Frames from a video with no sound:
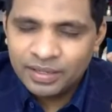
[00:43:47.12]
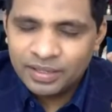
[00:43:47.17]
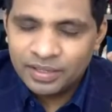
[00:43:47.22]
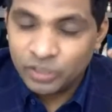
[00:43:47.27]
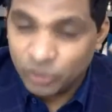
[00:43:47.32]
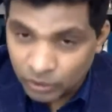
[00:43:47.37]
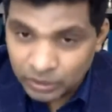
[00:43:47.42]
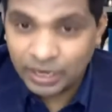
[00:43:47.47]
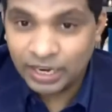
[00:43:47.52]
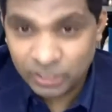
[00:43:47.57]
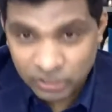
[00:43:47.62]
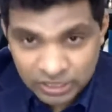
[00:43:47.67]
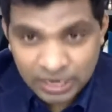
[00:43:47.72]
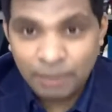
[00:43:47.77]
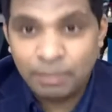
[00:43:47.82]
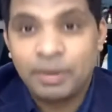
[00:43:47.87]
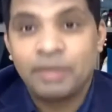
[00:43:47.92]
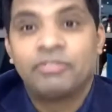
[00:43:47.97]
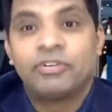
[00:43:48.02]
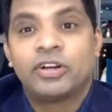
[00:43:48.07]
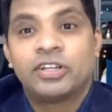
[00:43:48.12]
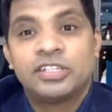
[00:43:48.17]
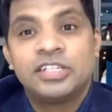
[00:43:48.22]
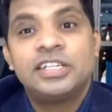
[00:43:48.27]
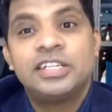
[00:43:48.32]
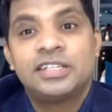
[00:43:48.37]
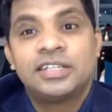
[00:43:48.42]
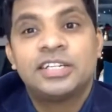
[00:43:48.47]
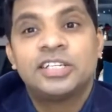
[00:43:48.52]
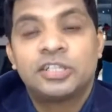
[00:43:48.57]
you can actually apply for a
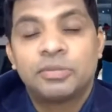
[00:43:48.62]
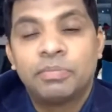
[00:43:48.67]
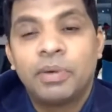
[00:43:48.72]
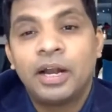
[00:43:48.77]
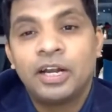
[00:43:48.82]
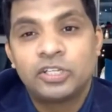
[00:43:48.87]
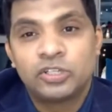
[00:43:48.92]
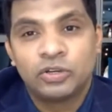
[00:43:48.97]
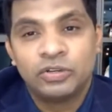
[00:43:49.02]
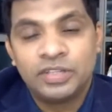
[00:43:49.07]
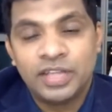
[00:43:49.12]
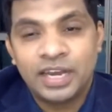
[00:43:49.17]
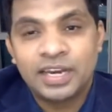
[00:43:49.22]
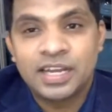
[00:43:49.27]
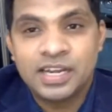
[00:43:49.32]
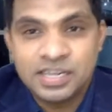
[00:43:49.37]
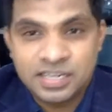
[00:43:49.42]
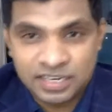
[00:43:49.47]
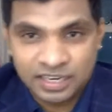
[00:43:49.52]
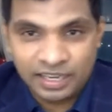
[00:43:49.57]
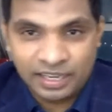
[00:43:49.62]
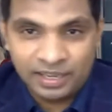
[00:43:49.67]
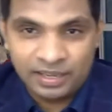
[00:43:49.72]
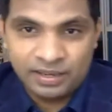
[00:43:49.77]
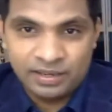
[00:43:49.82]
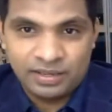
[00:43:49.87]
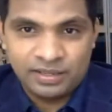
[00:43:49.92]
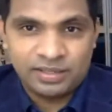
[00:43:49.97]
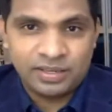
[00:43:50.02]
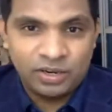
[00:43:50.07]
citizenship also in that country.
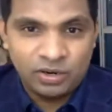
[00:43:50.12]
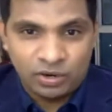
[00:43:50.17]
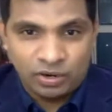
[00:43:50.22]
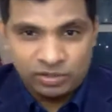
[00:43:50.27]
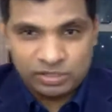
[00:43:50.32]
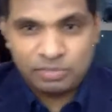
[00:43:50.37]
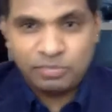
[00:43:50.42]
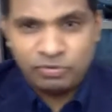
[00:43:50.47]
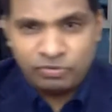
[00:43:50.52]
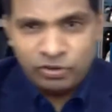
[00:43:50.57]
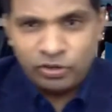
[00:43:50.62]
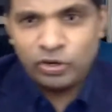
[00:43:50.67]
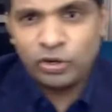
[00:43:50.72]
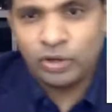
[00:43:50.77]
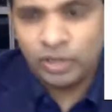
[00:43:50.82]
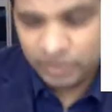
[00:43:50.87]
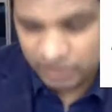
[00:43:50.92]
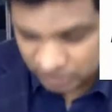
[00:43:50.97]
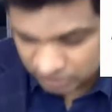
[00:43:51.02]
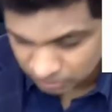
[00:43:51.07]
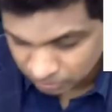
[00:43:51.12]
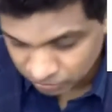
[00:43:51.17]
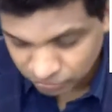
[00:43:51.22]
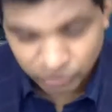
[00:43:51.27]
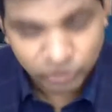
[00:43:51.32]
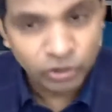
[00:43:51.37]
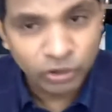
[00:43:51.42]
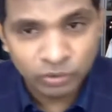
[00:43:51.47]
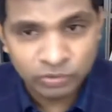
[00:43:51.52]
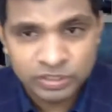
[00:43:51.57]
I don't know. Some of you know. I think some of
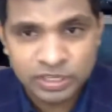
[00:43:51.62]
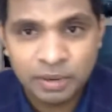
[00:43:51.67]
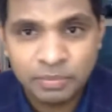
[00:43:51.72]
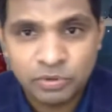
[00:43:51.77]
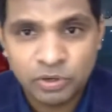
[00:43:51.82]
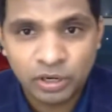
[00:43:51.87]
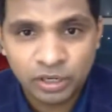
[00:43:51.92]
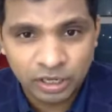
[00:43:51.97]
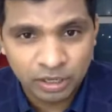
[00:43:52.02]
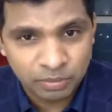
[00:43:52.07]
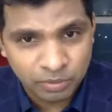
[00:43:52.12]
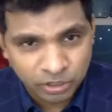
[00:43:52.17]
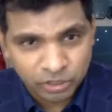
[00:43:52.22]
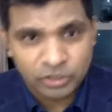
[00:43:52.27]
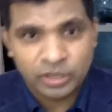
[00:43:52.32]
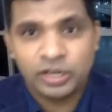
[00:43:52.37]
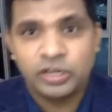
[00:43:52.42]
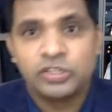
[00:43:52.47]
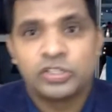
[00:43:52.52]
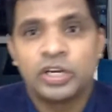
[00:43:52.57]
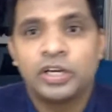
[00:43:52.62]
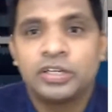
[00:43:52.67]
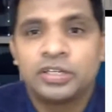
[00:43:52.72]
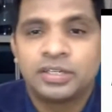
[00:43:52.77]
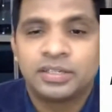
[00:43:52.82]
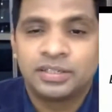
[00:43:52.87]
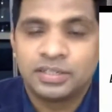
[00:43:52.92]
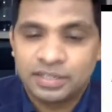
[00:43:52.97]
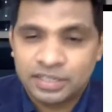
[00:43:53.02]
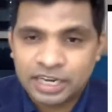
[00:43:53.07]
you know which I'm talking about. You can type
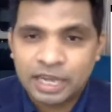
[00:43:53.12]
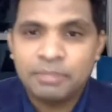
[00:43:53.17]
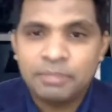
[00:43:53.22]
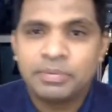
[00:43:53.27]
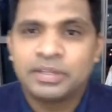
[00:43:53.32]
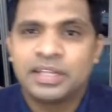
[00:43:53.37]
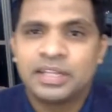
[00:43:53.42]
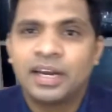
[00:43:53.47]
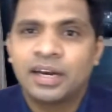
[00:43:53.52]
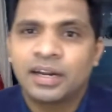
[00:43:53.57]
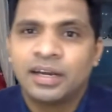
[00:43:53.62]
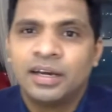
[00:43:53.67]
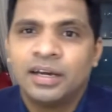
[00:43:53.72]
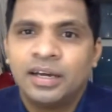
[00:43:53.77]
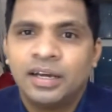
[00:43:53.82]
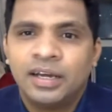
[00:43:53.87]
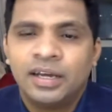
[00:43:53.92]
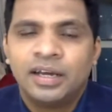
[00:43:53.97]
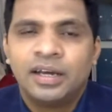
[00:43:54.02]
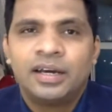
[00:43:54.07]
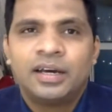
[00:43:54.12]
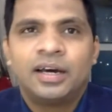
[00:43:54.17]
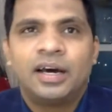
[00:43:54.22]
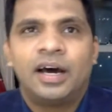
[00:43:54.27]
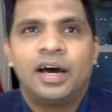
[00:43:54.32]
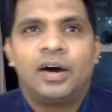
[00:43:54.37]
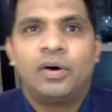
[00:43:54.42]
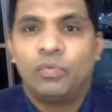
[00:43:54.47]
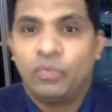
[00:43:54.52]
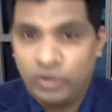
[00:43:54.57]
it there.
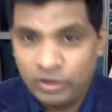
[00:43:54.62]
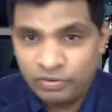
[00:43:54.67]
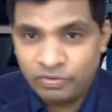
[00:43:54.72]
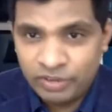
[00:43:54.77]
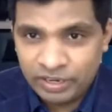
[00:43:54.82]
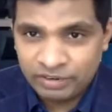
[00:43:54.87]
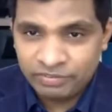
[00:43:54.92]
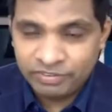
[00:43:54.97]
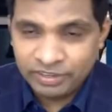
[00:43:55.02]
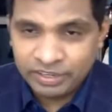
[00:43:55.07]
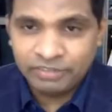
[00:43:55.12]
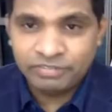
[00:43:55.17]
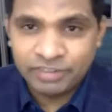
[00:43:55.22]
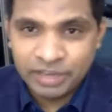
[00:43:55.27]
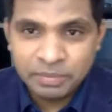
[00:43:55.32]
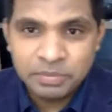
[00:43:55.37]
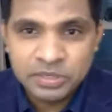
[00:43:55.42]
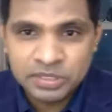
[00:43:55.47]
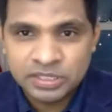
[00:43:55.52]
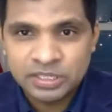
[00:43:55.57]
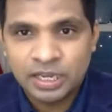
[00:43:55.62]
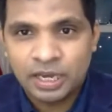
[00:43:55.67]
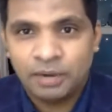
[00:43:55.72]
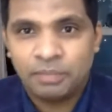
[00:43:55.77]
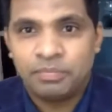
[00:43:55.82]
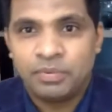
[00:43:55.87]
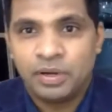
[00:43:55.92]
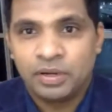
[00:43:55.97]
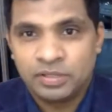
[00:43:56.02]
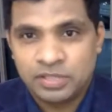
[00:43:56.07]
Very, very, very famous
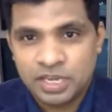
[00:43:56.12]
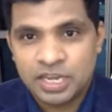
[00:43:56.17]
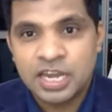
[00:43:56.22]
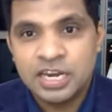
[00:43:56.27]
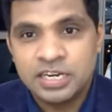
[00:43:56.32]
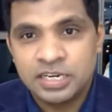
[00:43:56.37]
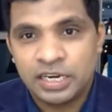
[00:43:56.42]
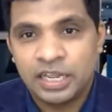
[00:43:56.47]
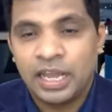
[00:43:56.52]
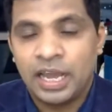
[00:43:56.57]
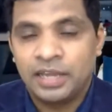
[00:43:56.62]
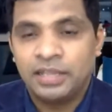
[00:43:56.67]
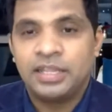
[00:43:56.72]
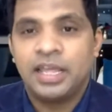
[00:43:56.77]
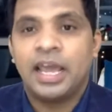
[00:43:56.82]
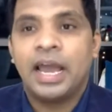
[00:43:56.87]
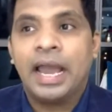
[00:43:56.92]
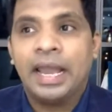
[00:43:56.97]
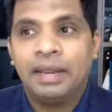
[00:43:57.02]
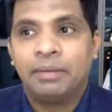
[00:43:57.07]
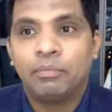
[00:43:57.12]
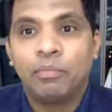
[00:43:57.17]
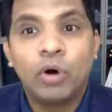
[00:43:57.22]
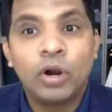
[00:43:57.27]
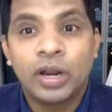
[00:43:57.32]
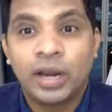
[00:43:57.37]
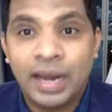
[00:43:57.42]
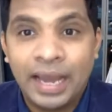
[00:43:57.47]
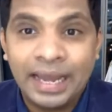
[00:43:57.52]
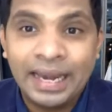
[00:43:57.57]
the country, and they
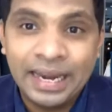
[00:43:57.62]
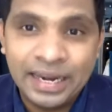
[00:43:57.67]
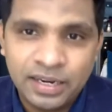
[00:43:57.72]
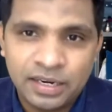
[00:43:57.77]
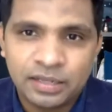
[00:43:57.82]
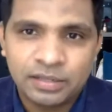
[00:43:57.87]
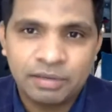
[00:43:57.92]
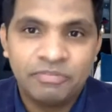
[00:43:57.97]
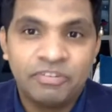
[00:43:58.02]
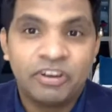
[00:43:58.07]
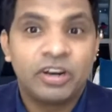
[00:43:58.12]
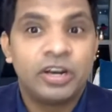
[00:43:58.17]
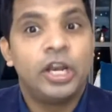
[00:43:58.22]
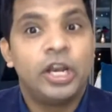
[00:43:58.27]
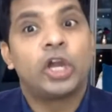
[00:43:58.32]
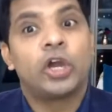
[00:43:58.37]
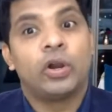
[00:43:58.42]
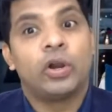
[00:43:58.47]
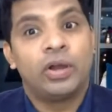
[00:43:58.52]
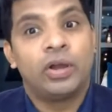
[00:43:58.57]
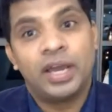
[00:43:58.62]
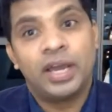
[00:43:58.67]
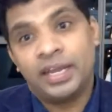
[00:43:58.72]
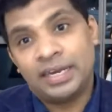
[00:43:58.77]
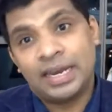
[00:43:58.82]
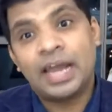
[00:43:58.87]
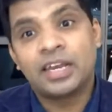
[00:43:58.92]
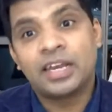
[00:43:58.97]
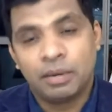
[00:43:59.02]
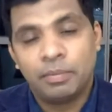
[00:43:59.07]
bought an island somewhere in Nicaragua,
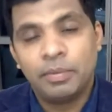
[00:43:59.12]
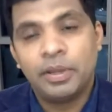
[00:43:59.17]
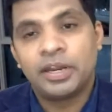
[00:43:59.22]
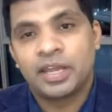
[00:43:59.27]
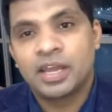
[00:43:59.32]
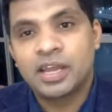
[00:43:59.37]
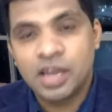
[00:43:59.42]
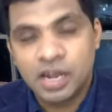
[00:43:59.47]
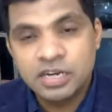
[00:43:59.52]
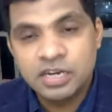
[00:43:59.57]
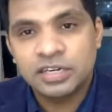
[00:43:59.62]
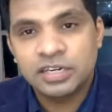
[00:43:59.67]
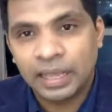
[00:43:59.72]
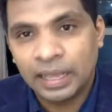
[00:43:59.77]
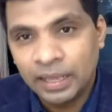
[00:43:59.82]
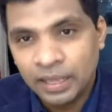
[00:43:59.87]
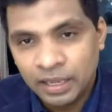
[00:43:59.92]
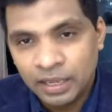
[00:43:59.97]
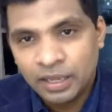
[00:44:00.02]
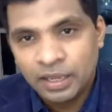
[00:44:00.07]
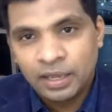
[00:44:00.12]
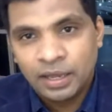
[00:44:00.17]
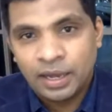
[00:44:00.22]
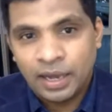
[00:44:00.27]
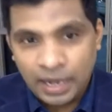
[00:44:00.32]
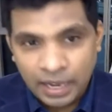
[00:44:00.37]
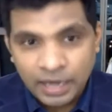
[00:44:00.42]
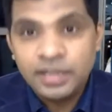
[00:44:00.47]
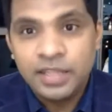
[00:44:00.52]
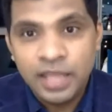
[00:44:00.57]
in that American country,
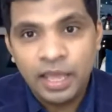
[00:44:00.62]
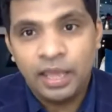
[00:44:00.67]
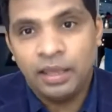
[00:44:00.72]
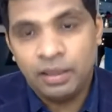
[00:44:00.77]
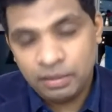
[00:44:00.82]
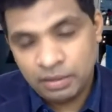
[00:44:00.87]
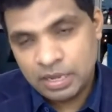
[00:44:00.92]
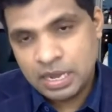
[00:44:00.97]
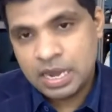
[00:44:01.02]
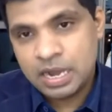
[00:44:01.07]
and they